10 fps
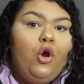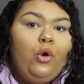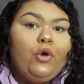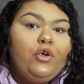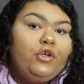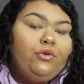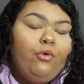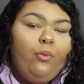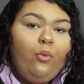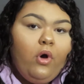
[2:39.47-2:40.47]
or you could do
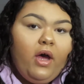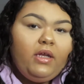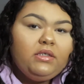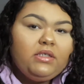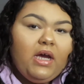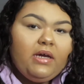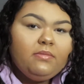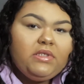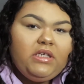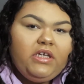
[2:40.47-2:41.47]
it 1
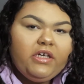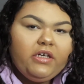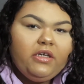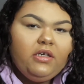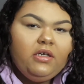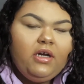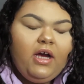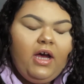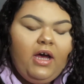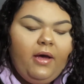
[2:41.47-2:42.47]
time a year.
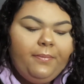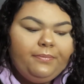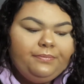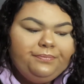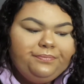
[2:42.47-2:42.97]
And